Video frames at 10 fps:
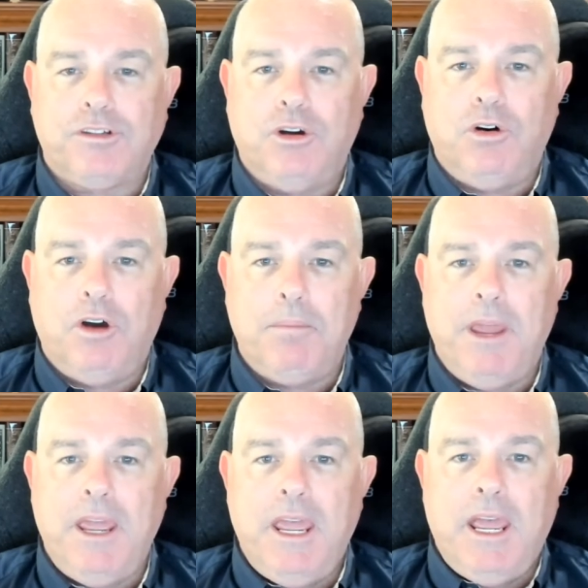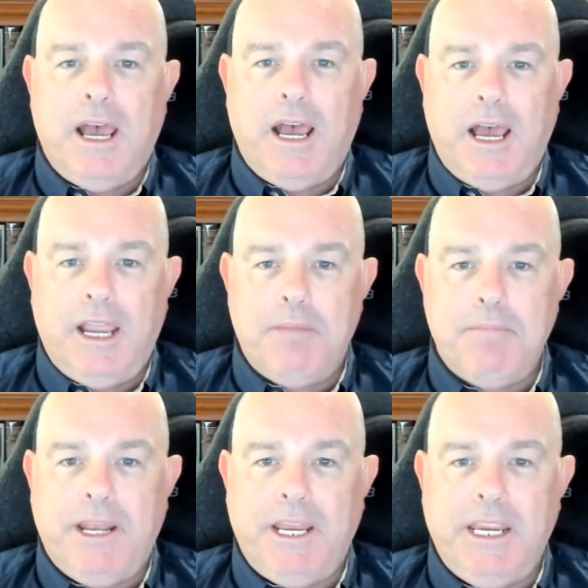time
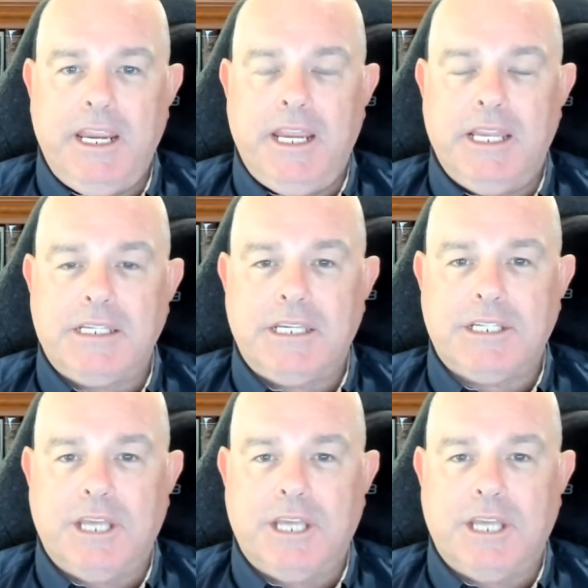in many years.